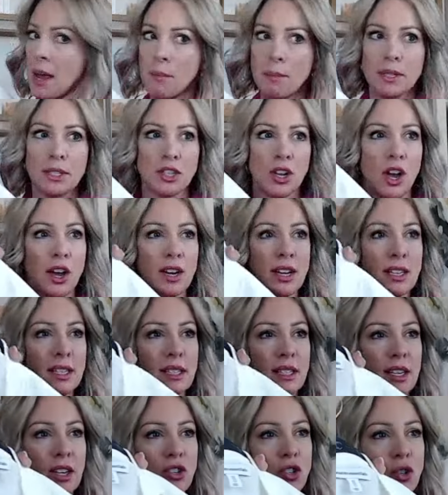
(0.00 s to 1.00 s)
Amazon
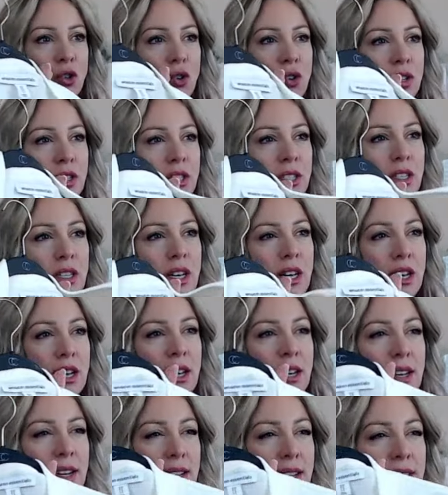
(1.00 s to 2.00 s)
Essentials.
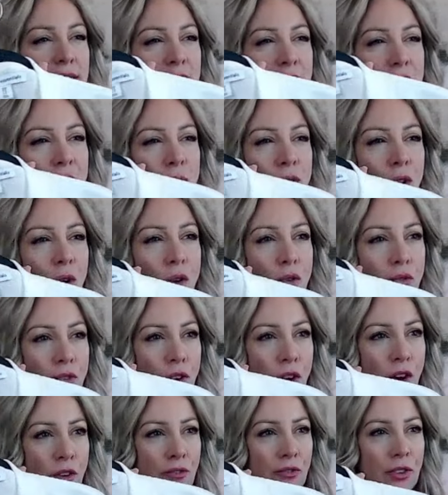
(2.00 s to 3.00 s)
Is this one over
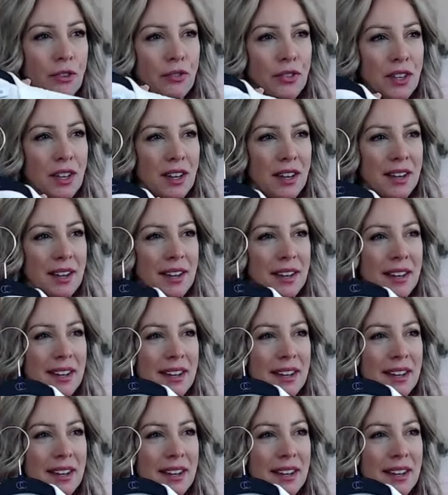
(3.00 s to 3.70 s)
our 50?